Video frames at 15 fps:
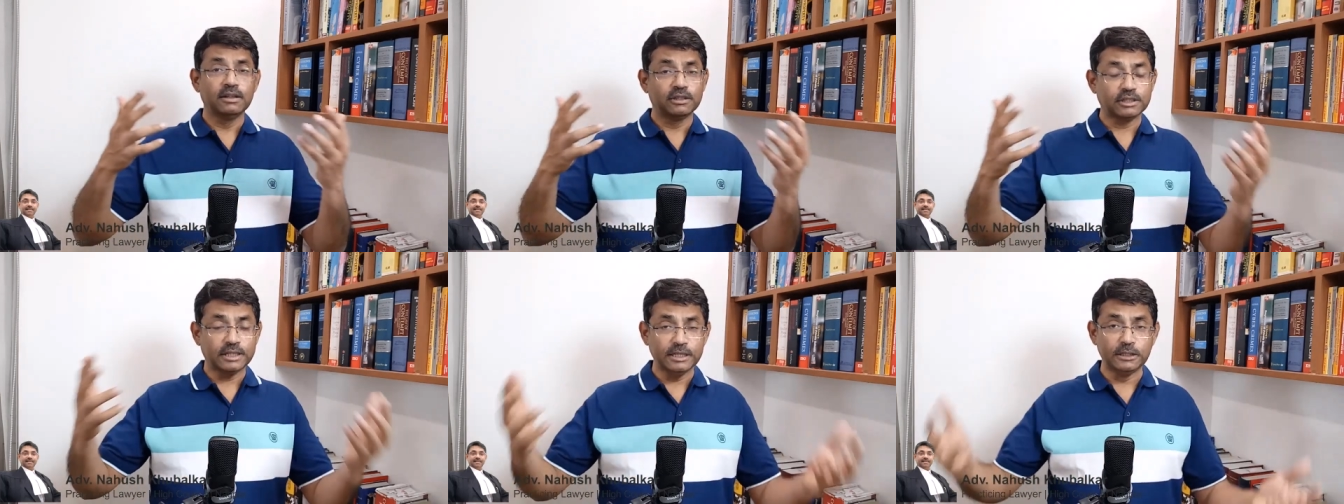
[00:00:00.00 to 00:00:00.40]

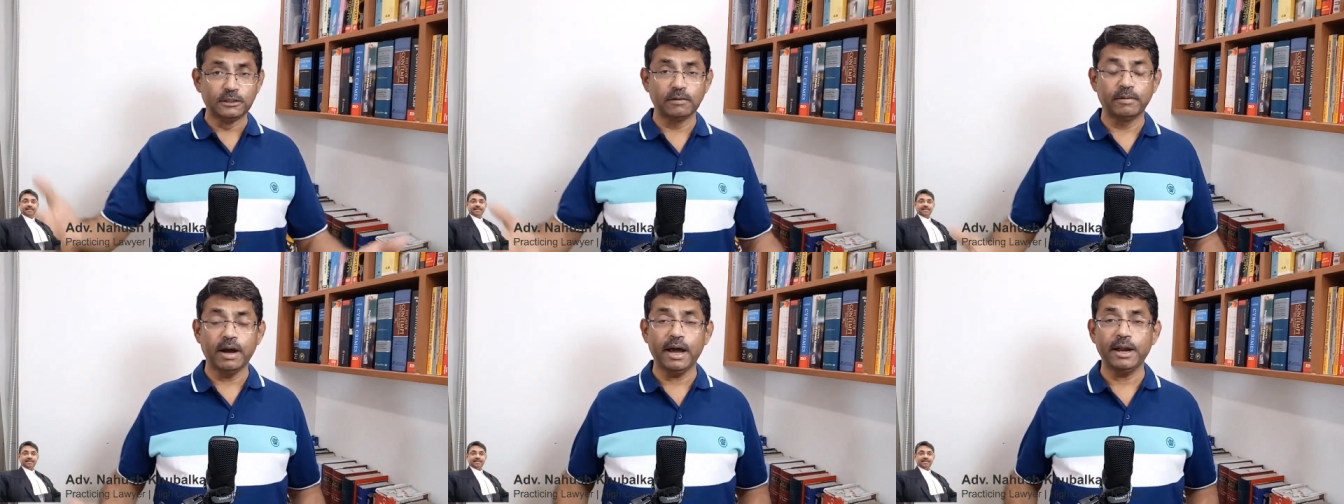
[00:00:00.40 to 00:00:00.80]

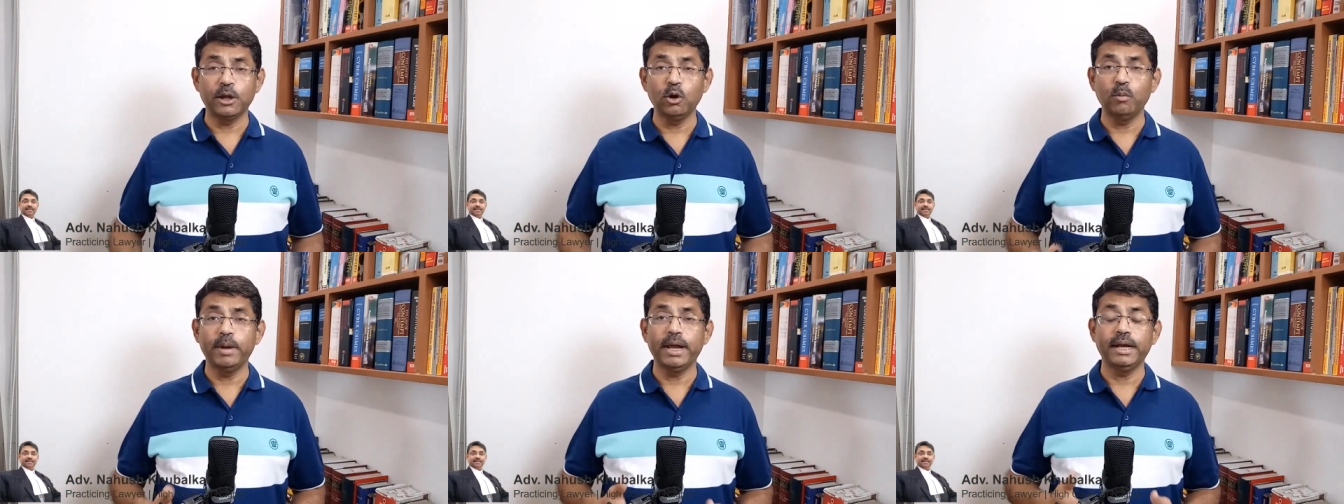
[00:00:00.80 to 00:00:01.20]
skills of
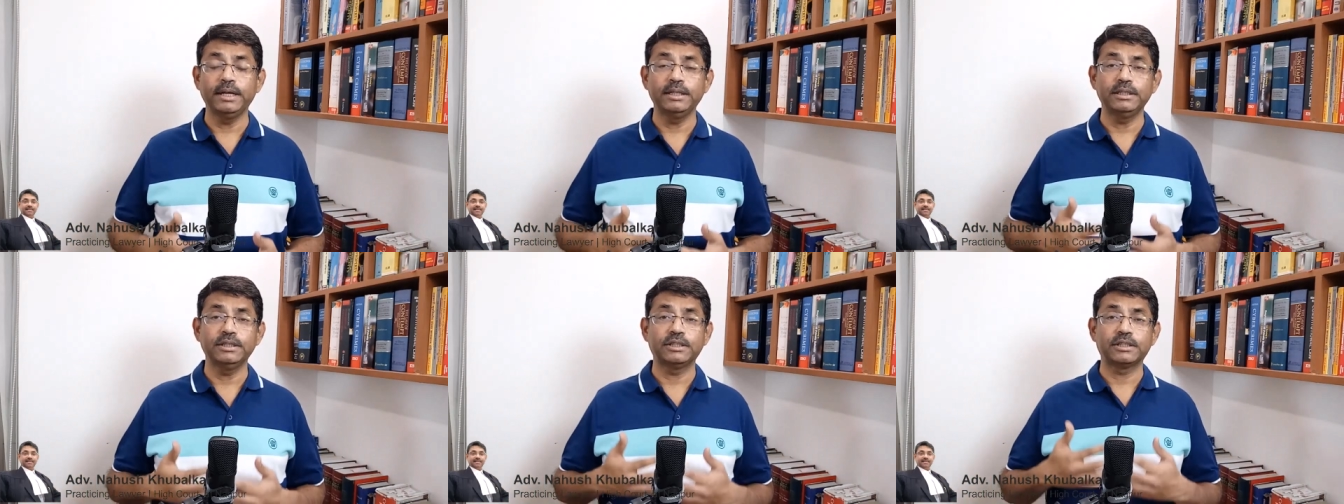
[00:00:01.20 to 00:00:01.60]

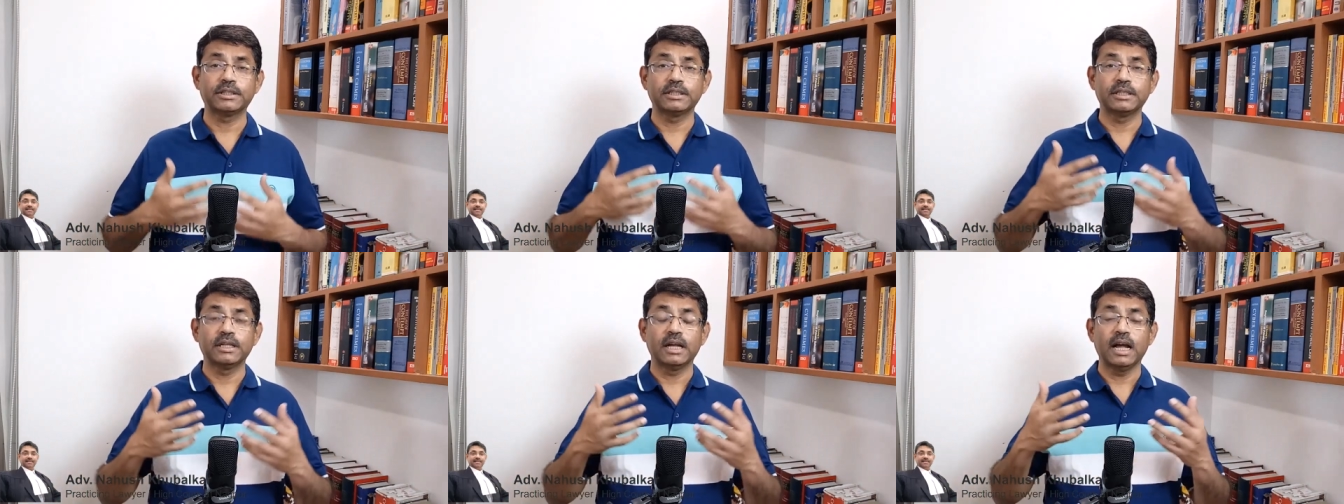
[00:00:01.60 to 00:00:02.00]

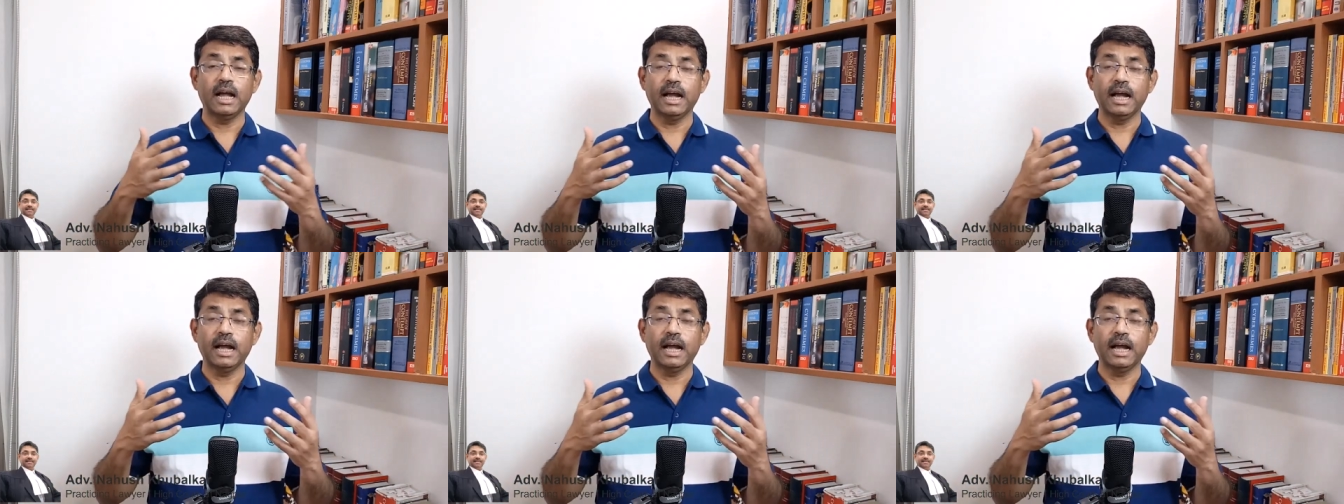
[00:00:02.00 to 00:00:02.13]
arguments,